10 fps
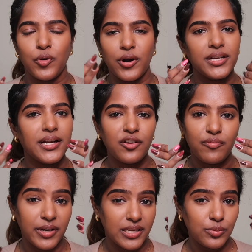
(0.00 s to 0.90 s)
product kind of
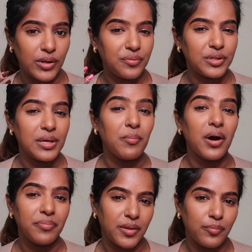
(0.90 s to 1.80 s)
breaks whenever they
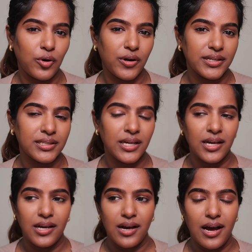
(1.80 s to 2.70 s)
mum the product.
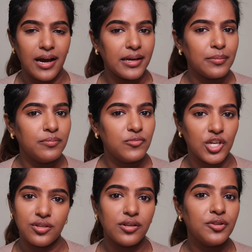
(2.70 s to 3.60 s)
I
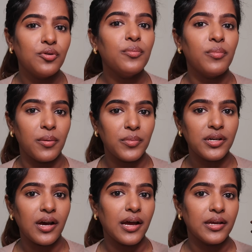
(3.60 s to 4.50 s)
generally don't mum it.
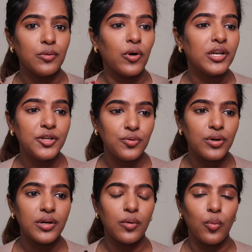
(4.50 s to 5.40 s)
I only do
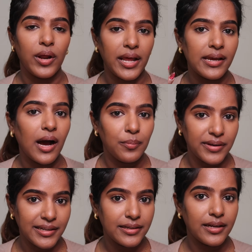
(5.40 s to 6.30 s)
it when I
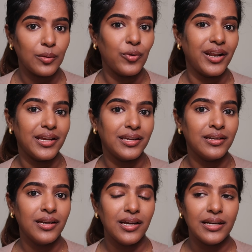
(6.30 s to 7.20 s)
apply it and when I
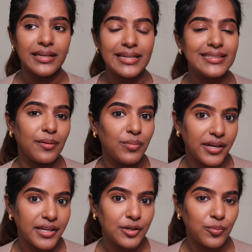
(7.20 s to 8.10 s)
need some
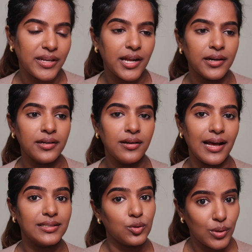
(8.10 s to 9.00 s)
blending to be done
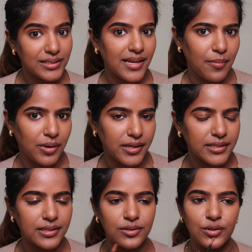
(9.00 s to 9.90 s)
as soon as I apply
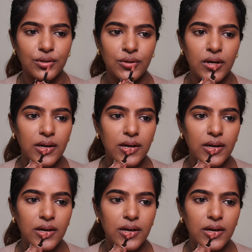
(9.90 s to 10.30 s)
it. So